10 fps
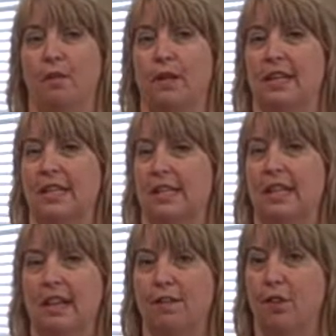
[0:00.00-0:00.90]
because it
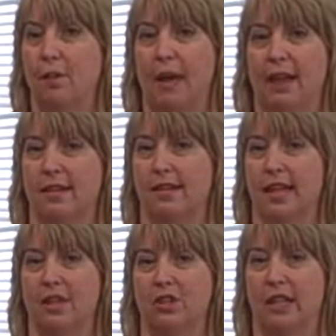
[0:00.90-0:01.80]
didn't give her the balance
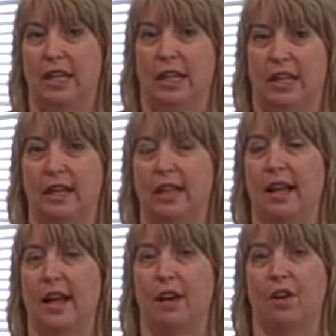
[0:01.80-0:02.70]
that she needed.
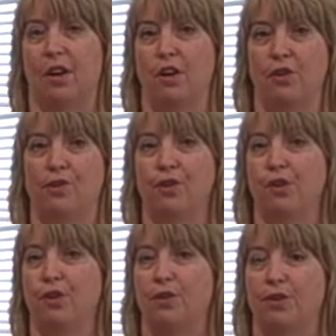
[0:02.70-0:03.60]
They had her on no
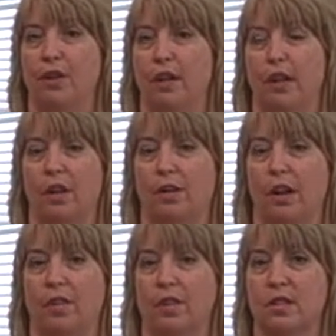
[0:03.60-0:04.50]
fruit,
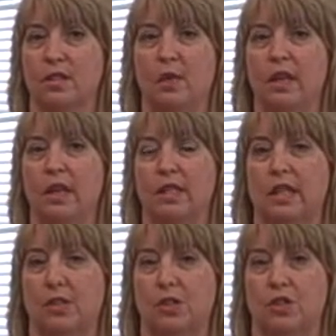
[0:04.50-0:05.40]
nothing sweet.
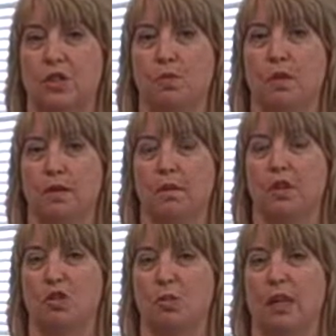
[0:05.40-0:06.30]
It was just pretty
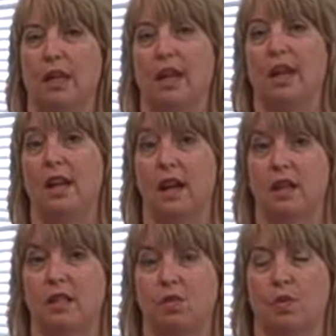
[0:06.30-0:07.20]
much meat and
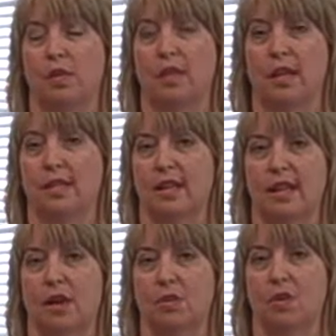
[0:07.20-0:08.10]
nuts, which they said
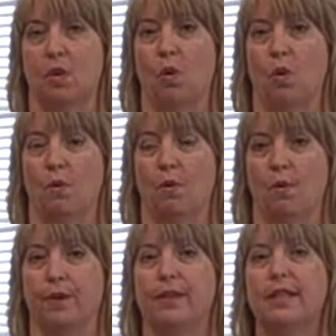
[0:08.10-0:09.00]
that was a
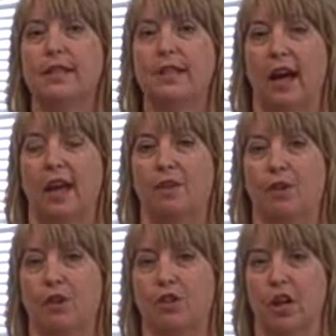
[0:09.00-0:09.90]
horrible diet
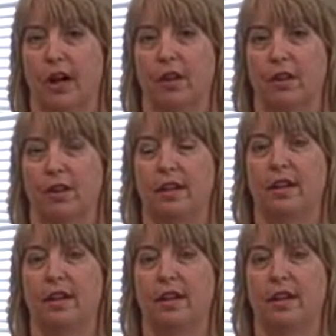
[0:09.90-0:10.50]
for a child.